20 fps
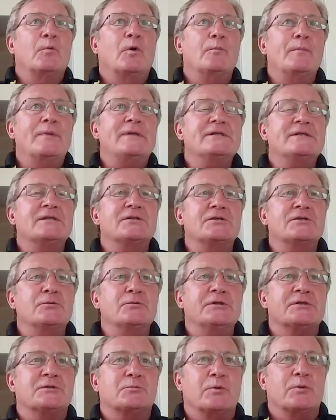well, Minster
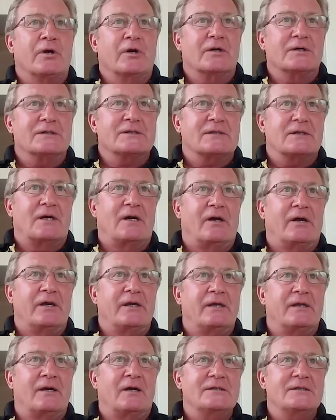Sewage Works, I,